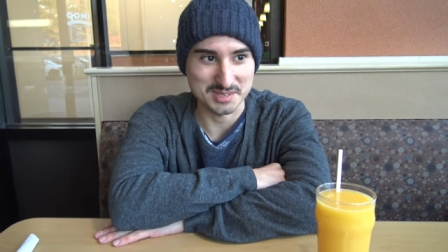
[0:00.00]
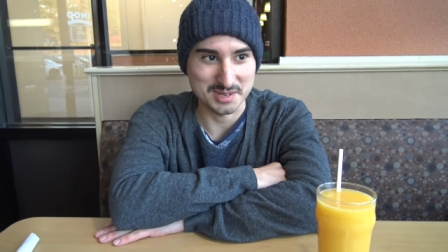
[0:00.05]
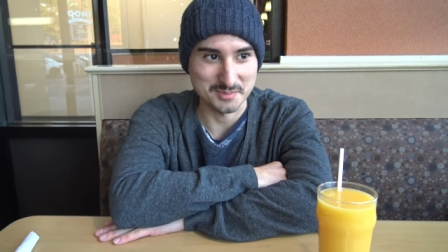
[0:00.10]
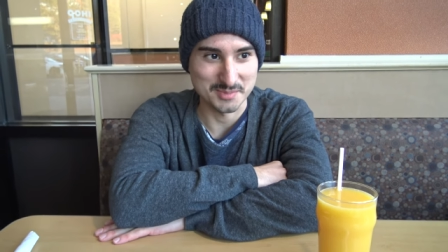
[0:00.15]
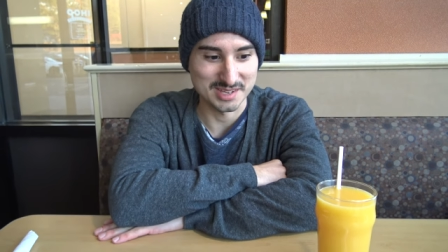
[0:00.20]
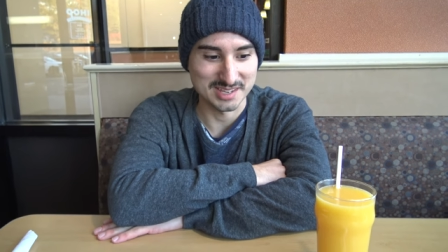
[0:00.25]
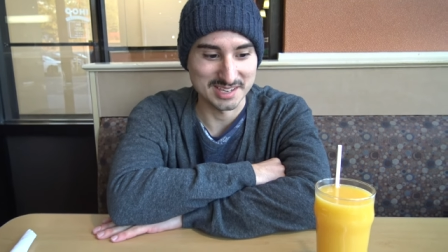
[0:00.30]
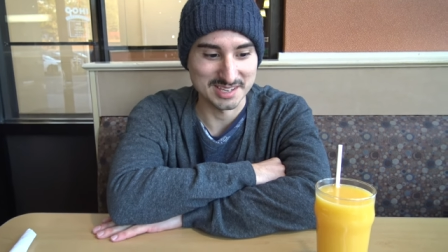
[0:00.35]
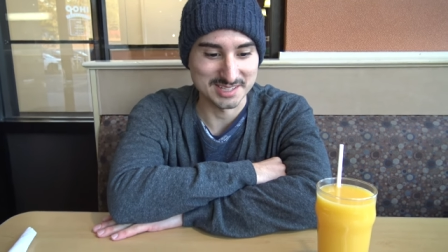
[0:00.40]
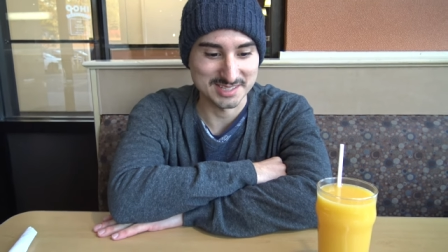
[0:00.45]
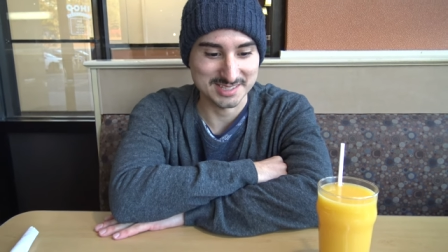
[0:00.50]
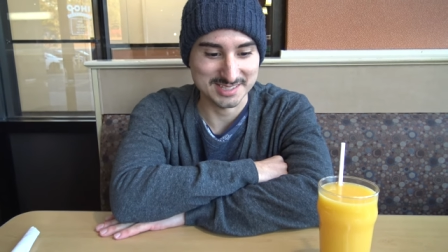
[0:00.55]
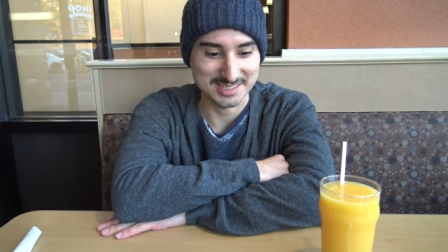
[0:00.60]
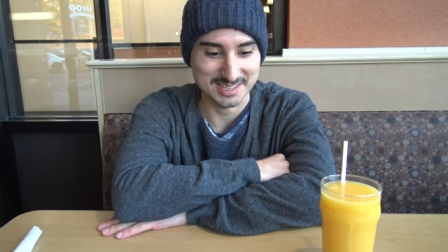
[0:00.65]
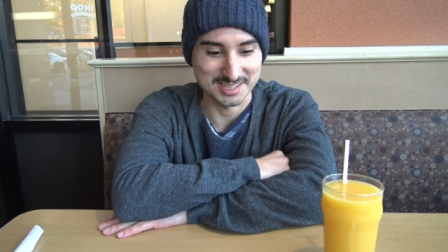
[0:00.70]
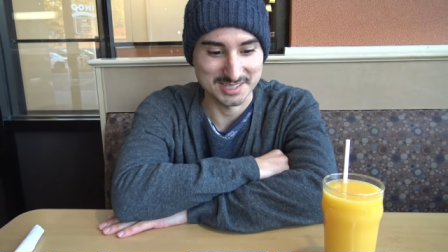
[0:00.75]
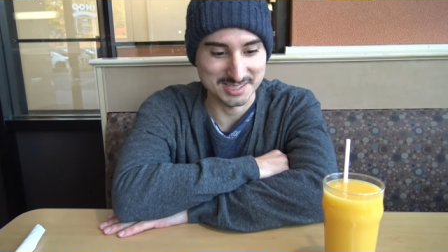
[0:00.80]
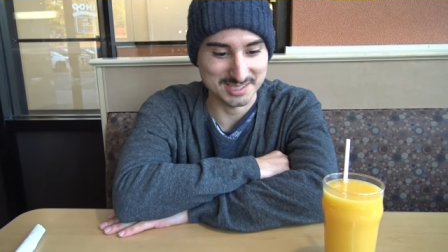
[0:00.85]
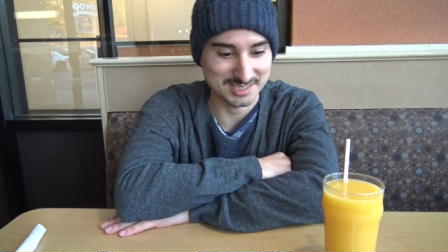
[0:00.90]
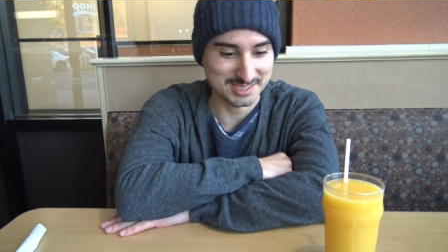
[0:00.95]
I mean, he's,
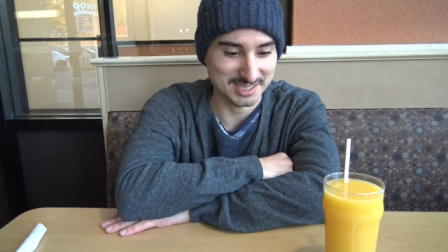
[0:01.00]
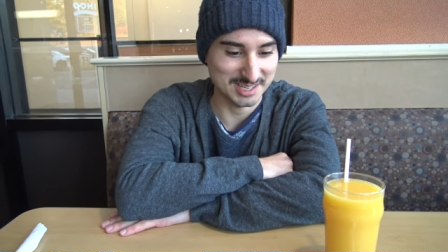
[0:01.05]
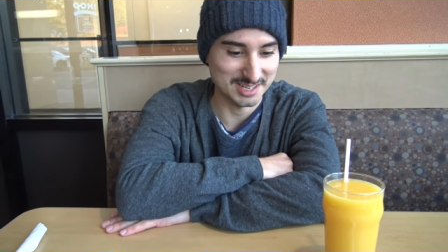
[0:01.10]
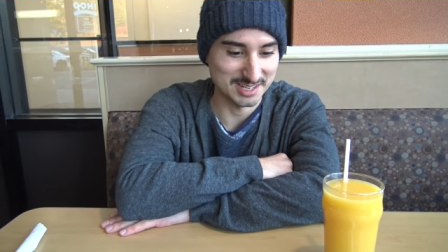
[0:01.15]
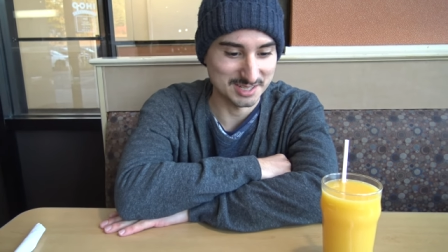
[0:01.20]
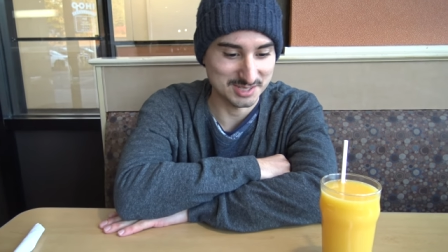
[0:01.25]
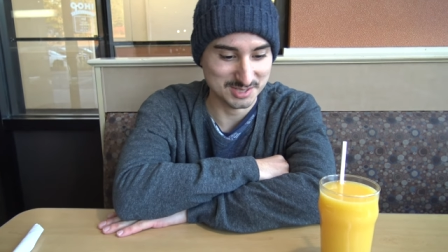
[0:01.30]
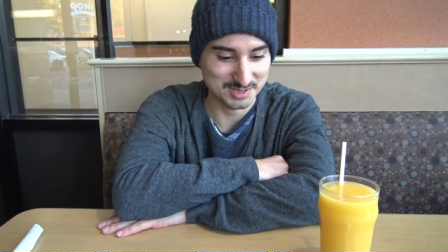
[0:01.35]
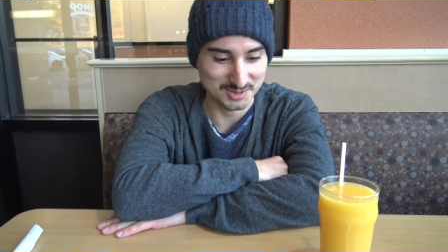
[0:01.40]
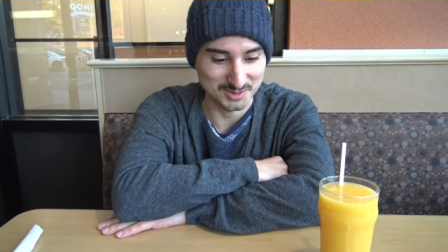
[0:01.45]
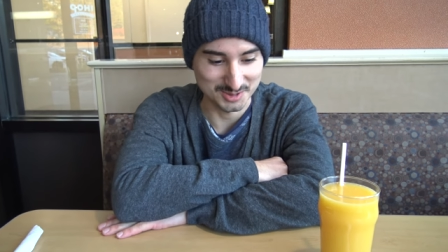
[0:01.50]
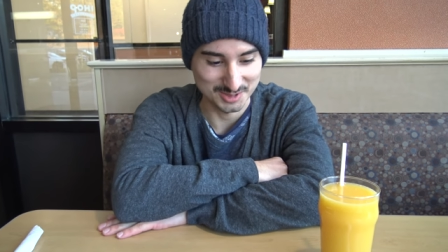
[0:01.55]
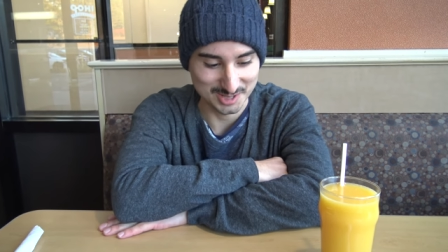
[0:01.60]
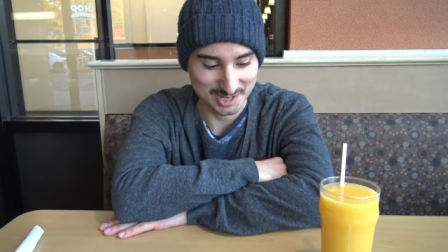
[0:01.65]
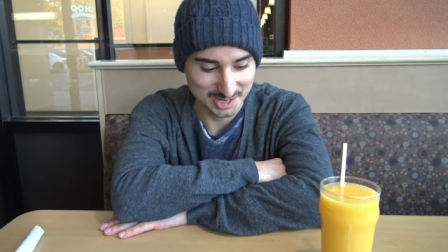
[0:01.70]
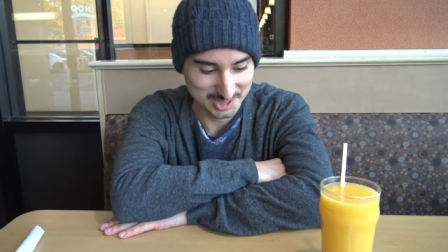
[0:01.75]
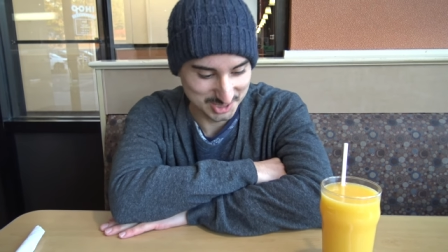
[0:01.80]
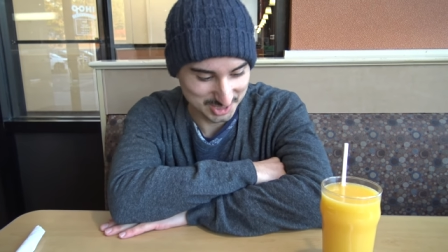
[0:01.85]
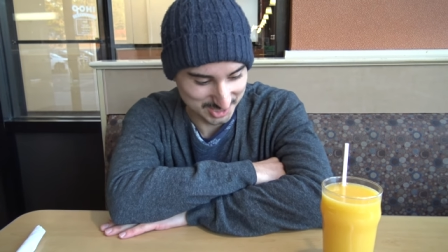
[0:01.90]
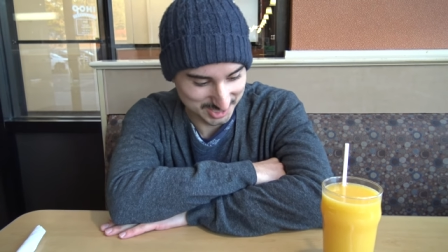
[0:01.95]
his skin is so
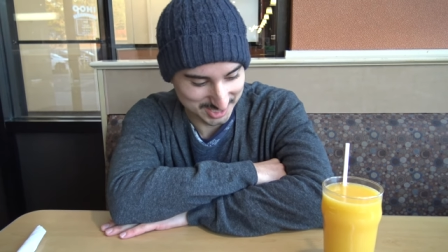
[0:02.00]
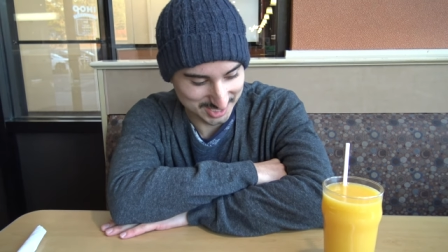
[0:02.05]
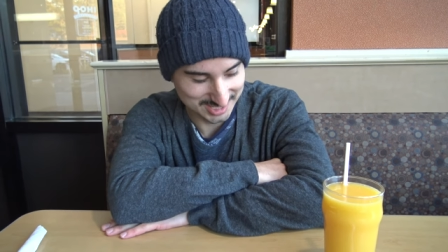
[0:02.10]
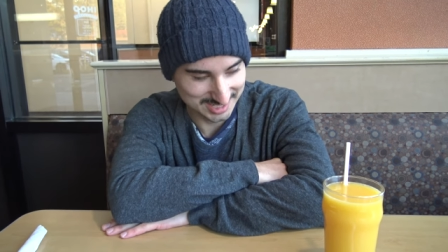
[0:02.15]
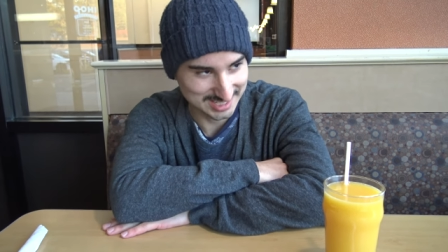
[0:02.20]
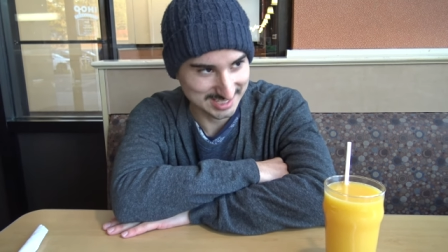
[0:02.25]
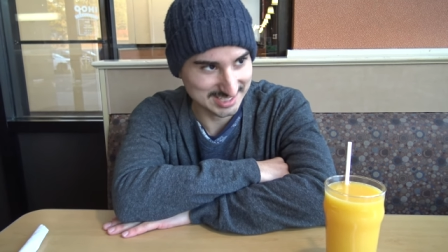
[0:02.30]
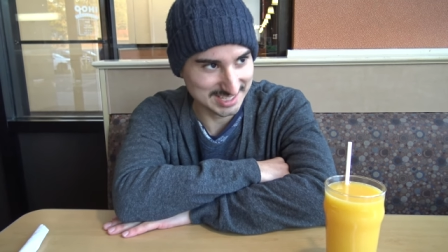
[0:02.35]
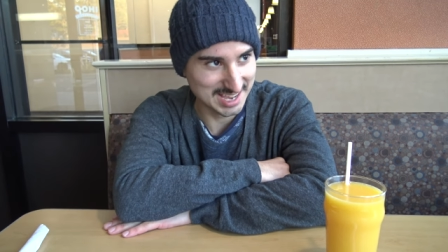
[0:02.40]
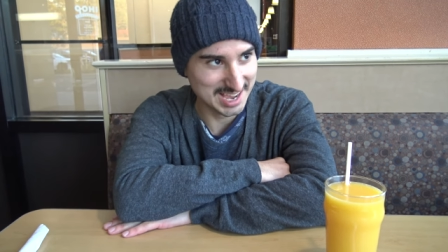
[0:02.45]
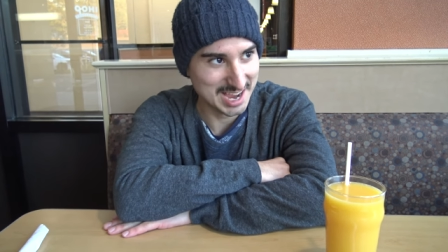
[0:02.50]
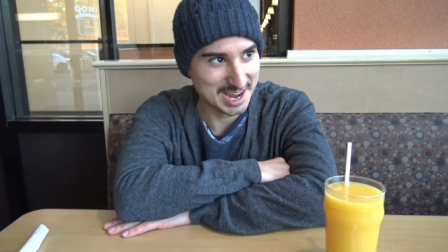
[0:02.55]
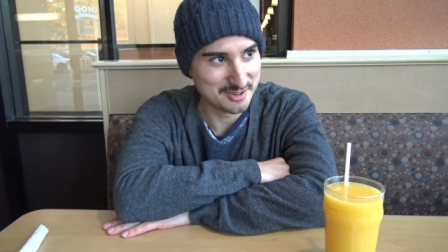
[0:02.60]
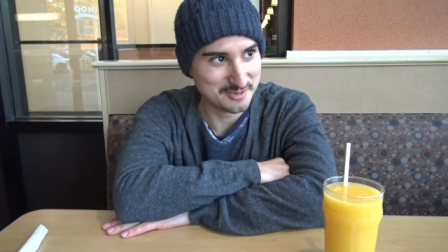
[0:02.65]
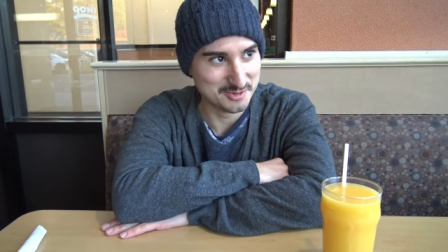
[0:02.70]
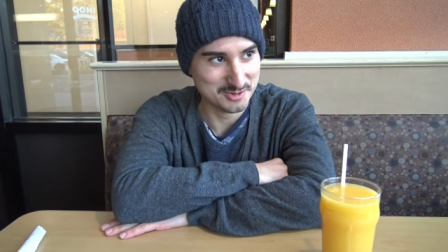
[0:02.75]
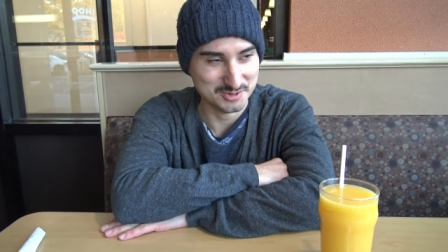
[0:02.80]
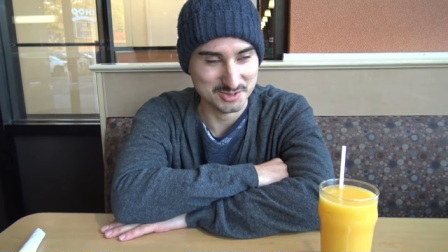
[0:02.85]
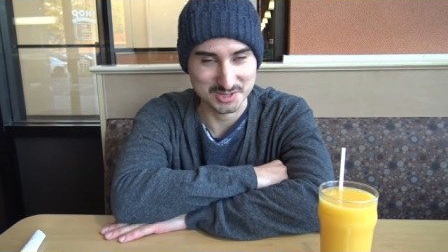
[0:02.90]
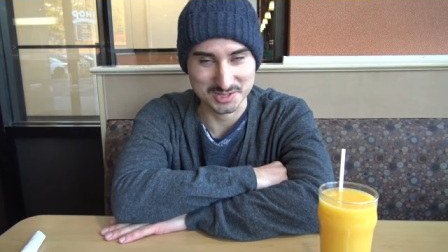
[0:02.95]
luscious, and his
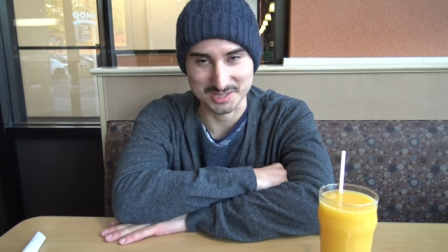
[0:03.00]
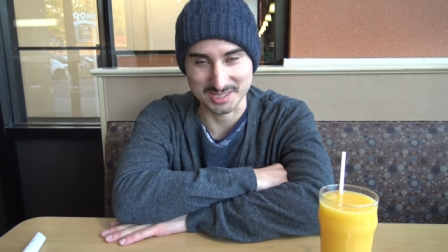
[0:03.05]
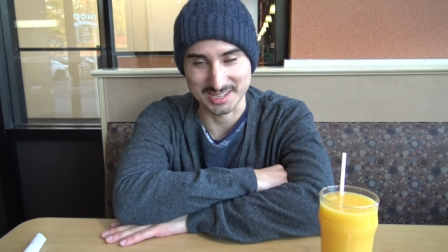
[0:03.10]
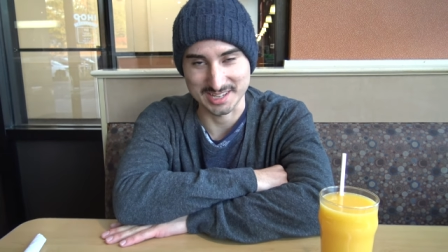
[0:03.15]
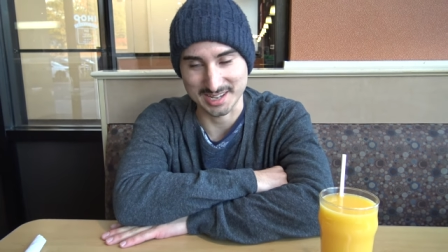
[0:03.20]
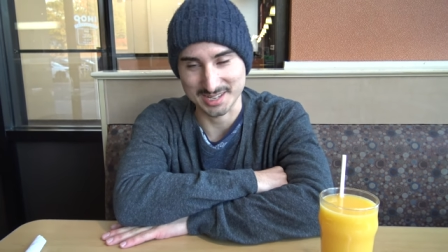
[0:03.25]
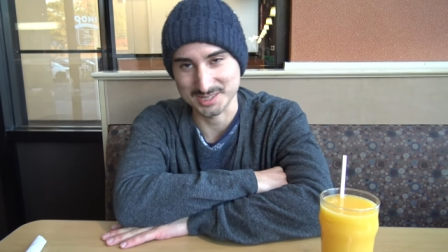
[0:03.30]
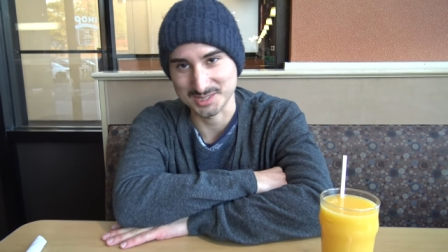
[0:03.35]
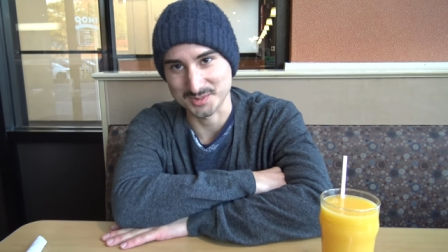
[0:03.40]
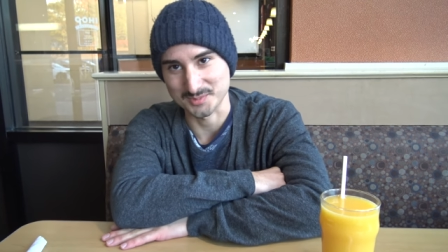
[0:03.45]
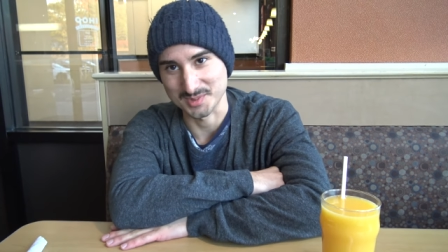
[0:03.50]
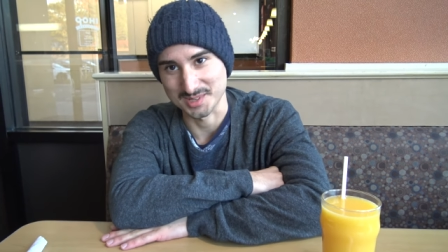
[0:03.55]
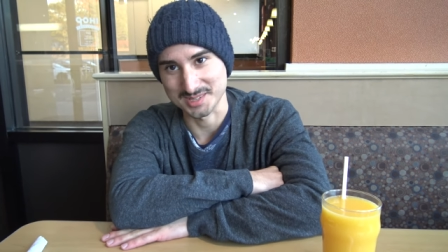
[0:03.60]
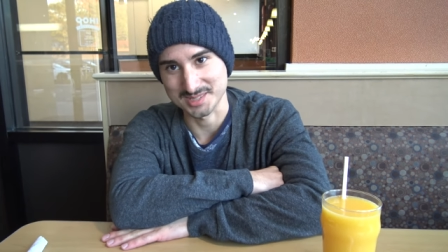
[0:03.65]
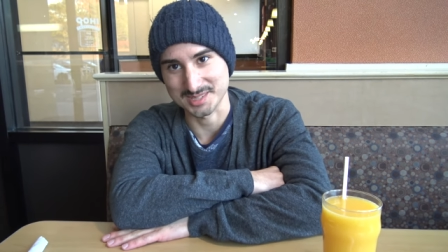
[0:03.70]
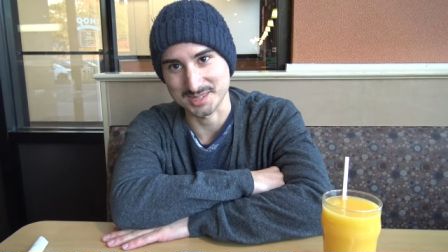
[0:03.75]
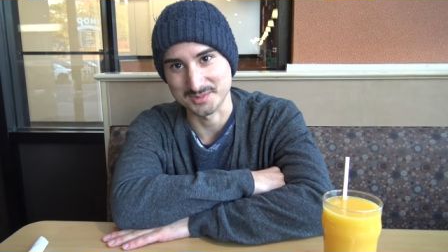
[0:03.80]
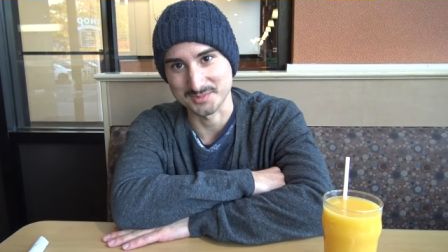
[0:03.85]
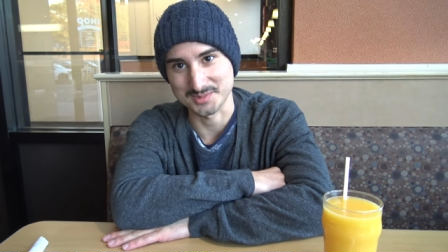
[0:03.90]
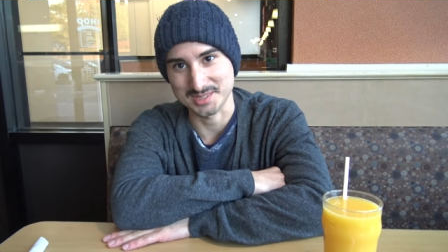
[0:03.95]
afro just gets me
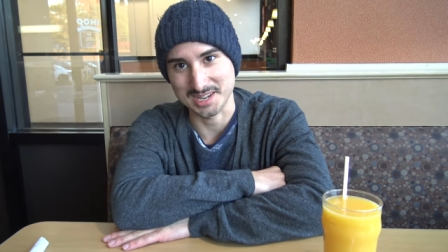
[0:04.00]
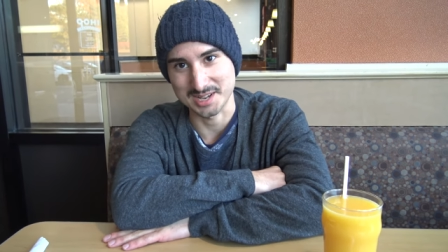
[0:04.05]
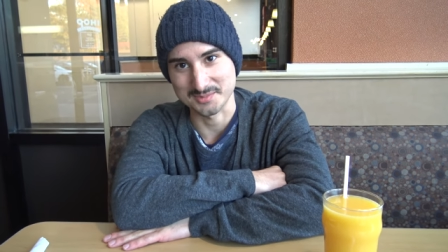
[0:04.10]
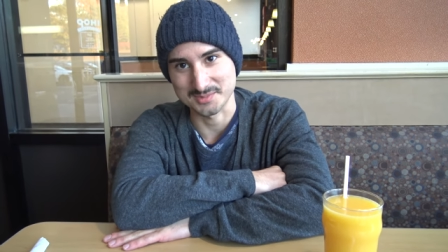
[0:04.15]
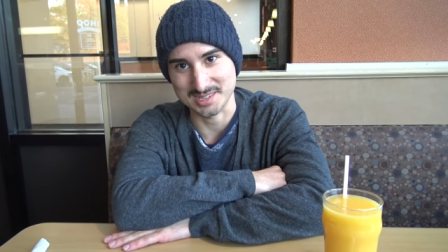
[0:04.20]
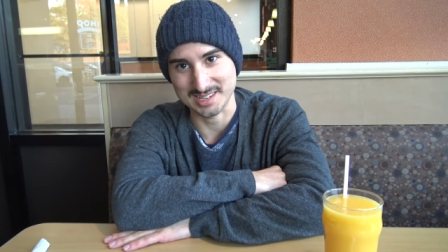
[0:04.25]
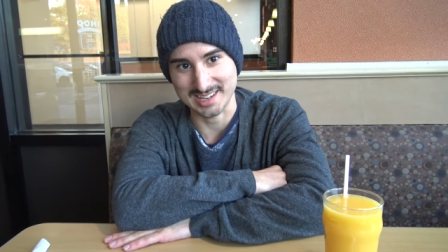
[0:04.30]
sometimes.